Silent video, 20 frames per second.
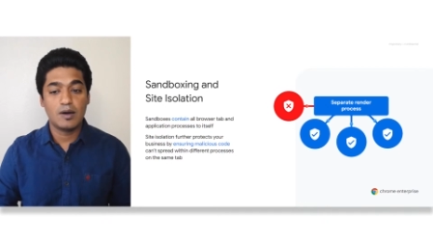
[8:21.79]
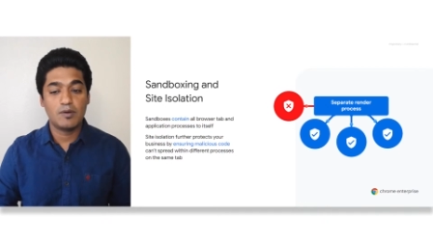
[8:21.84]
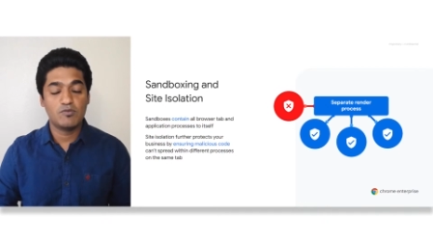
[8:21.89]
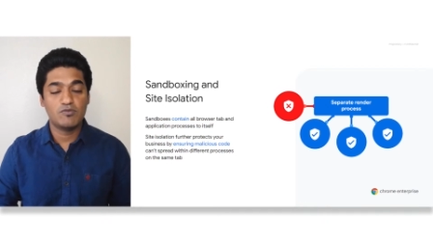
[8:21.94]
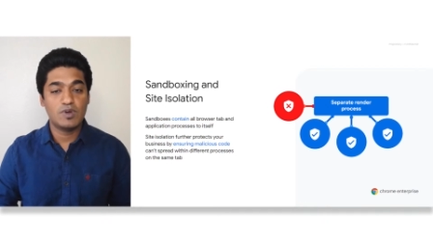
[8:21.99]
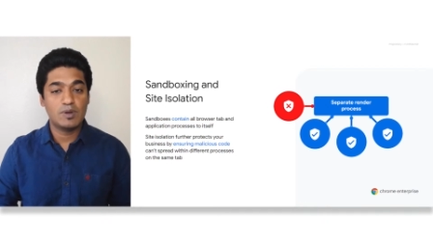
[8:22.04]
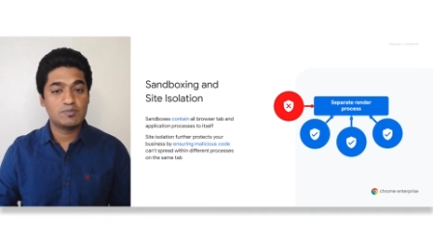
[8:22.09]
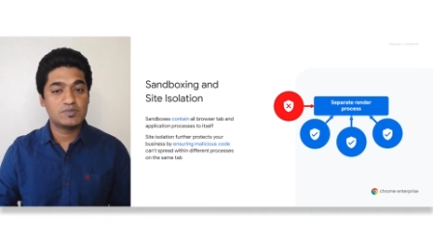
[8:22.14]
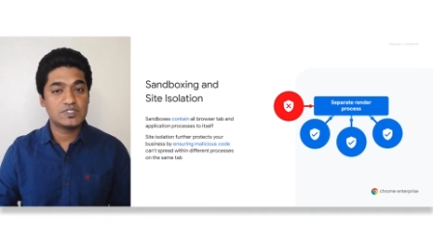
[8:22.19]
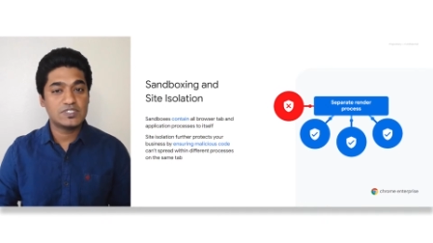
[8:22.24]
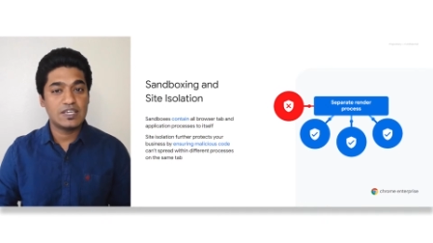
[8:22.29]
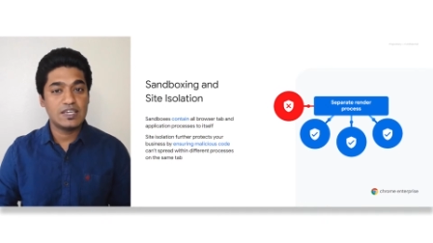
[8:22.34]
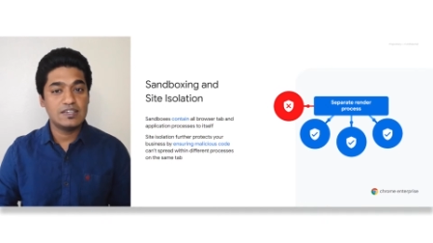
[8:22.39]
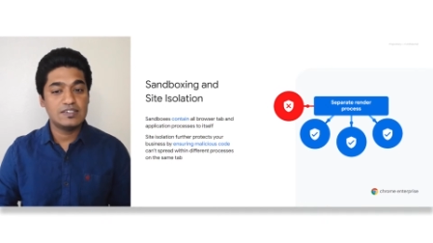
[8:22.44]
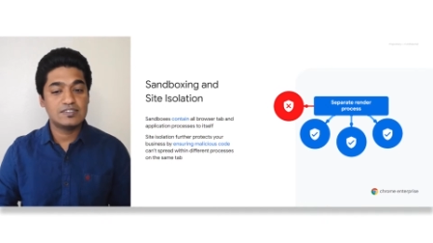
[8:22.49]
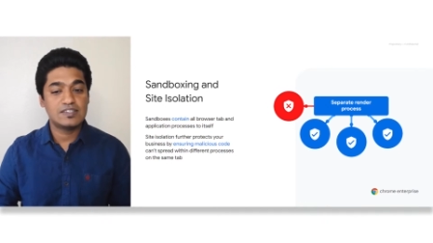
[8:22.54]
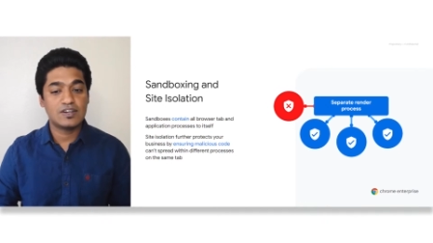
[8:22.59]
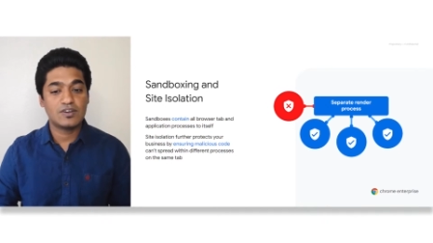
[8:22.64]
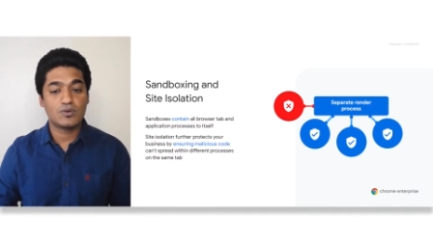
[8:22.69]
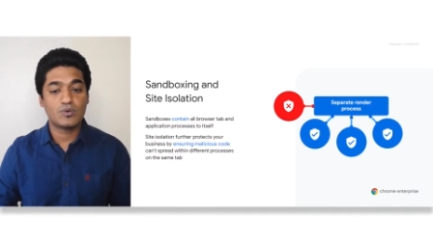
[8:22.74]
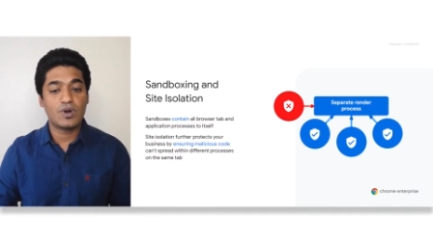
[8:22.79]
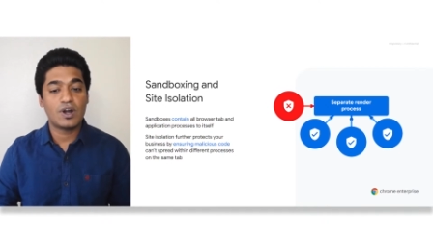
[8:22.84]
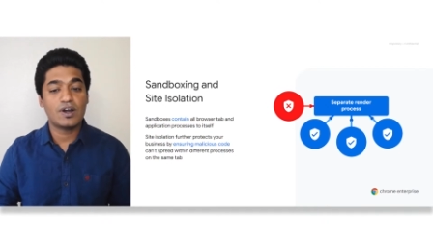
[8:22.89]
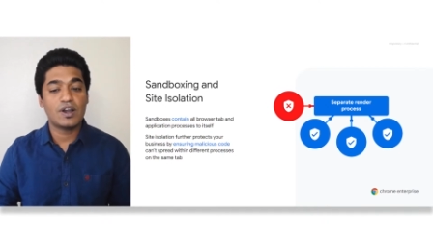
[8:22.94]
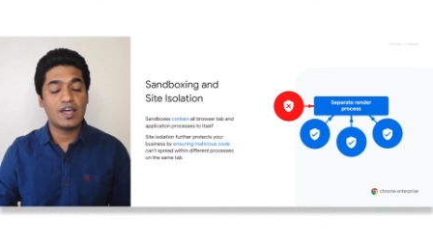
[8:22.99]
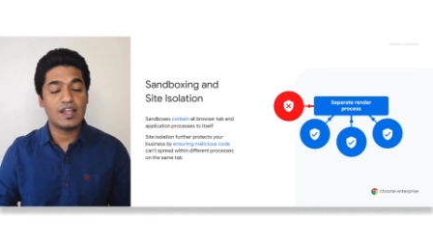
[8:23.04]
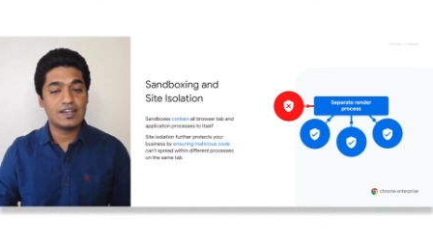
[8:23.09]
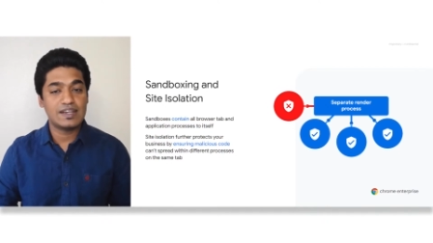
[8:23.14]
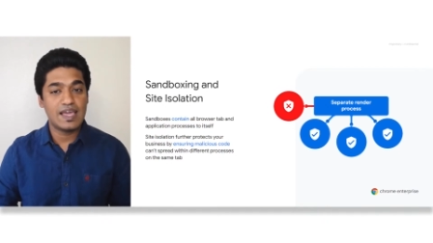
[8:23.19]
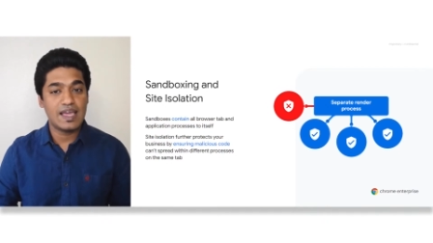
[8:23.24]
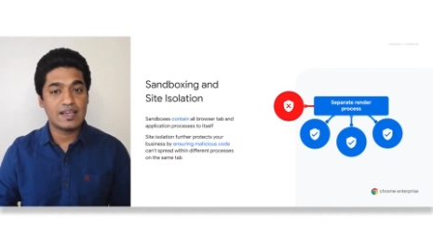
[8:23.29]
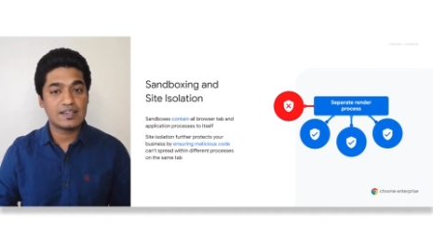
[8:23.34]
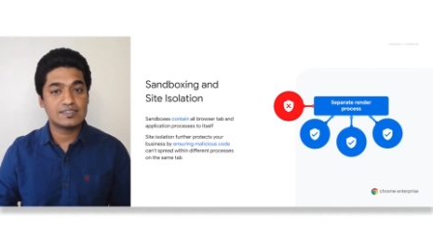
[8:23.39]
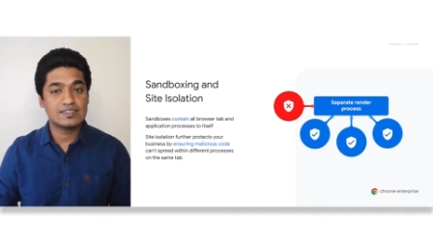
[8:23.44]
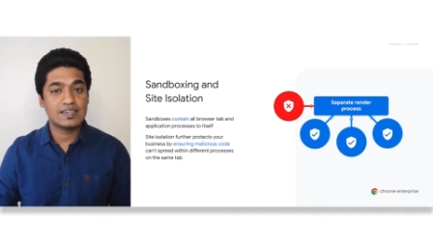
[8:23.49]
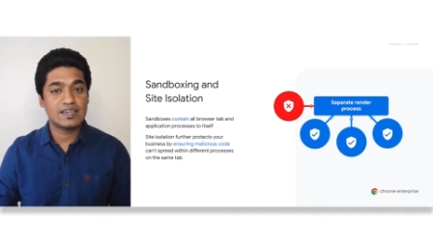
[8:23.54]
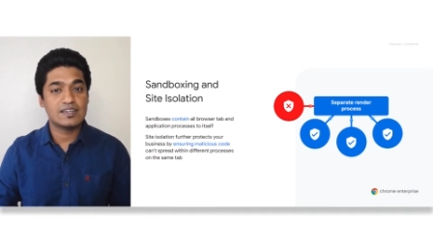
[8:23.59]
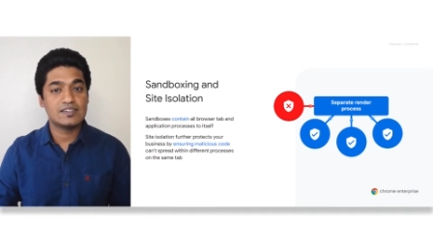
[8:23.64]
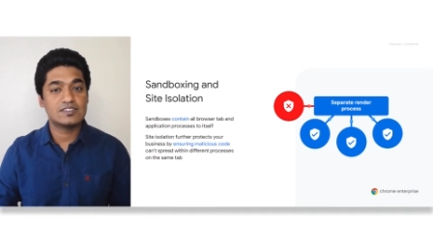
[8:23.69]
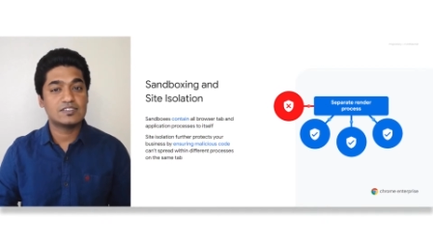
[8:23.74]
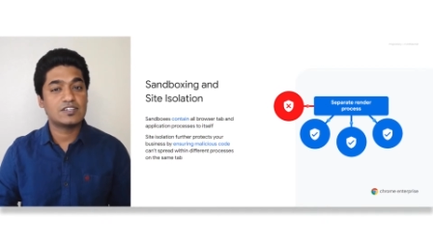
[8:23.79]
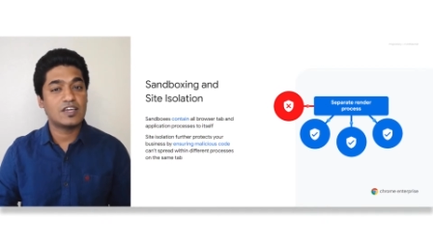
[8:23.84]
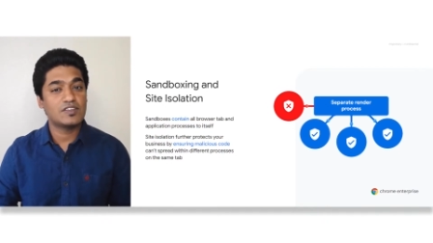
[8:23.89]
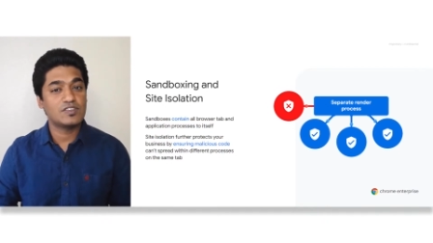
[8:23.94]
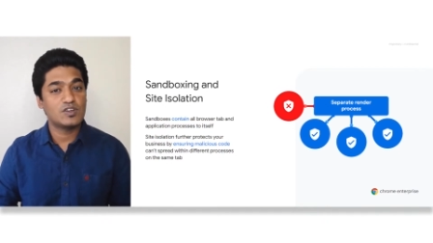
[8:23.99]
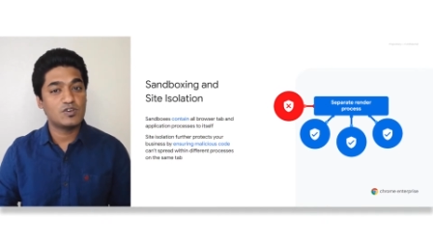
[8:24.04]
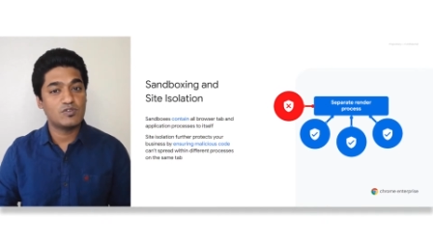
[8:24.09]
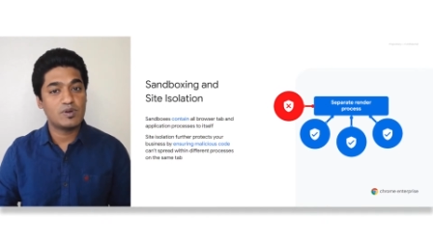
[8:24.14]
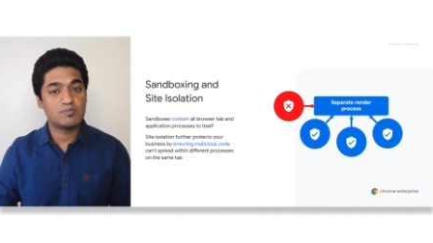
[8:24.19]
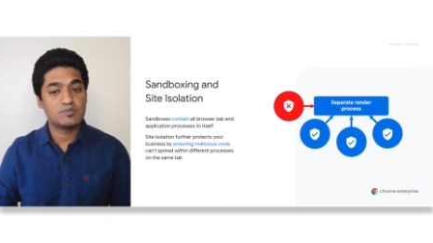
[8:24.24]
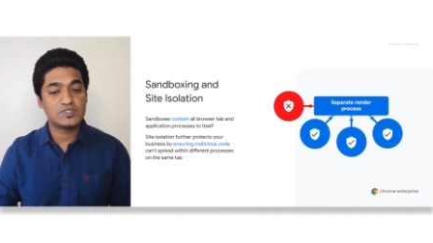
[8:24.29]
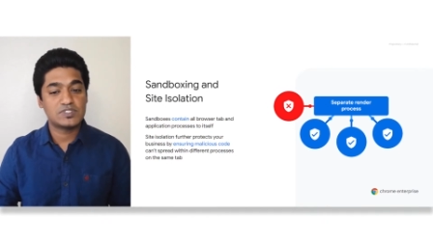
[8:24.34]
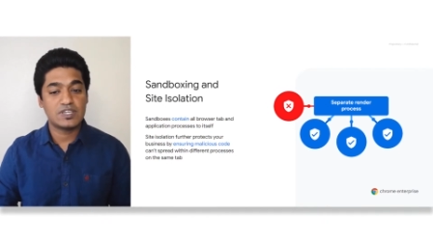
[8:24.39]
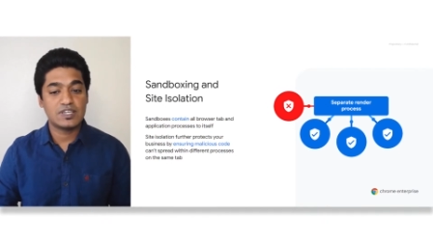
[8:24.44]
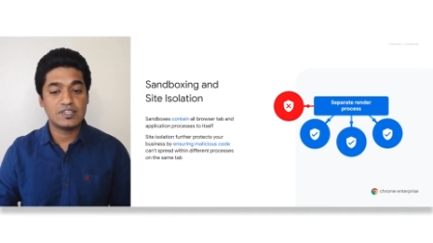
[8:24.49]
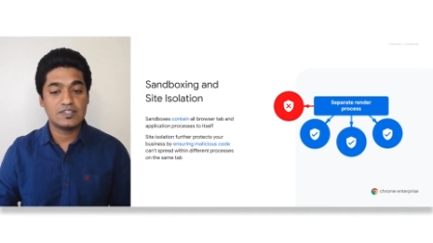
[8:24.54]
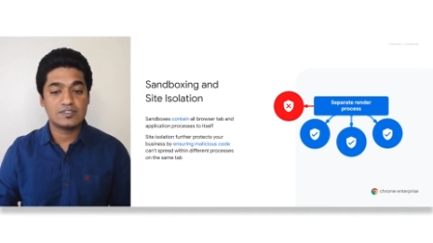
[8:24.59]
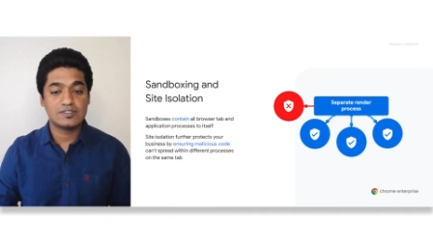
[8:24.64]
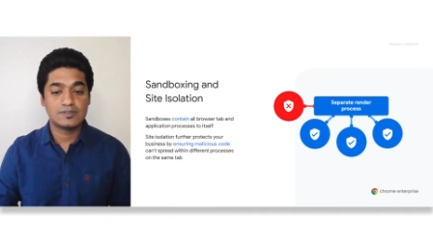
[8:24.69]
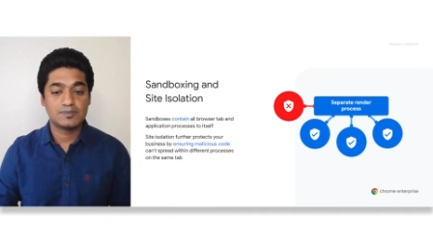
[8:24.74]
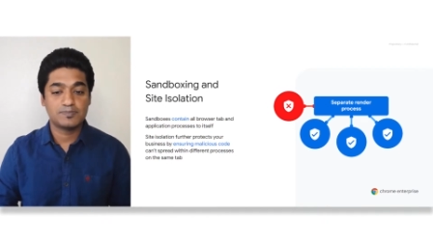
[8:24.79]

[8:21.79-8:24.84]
websites and run attacks against other websites.